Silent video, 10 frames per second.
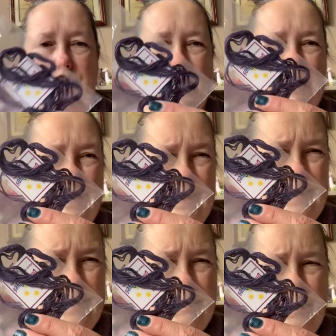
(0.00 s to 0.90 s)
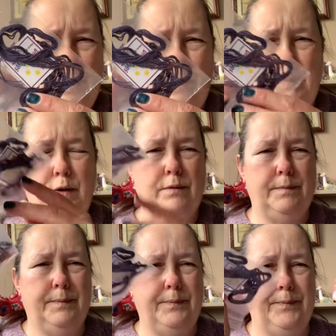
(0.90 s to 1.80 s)
this purple.
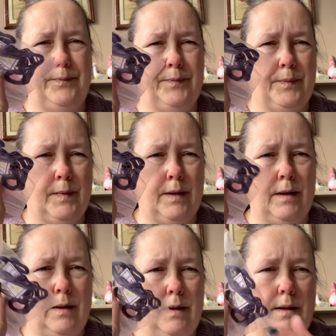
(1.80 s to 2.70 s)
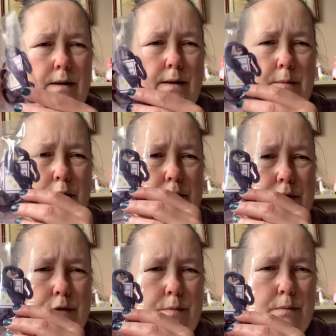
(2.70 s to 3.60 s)
I'm going to
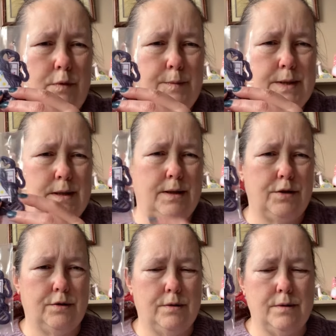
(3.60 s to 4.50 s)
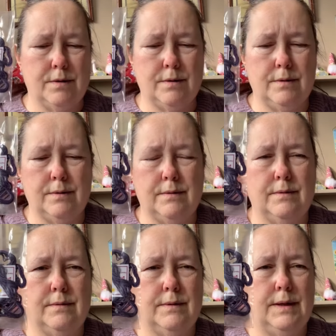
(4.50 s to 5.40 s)
do mum's initials
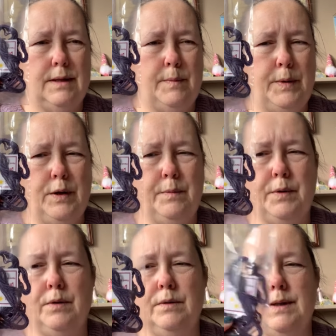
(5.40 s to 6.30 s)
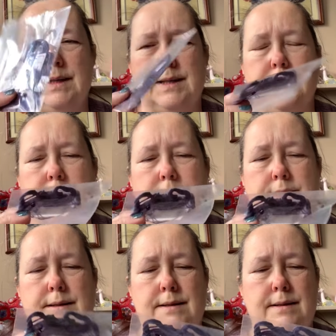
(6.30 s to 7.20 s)
in the purple. This
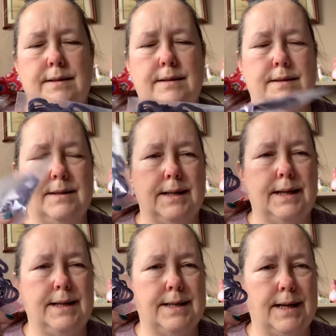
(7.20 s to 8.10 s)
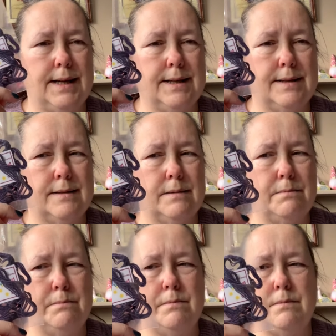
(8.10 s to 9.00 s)
is Dinky Dyes
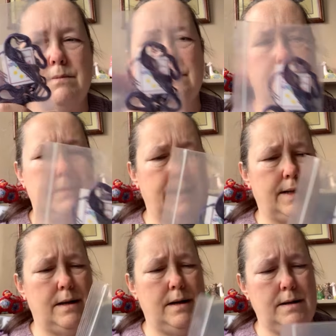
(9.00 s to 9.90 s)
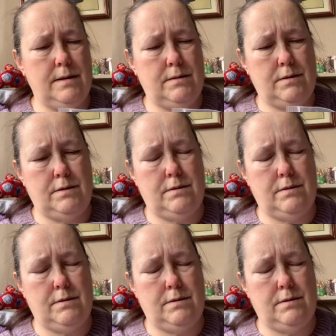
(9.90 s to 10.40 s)
Midnight.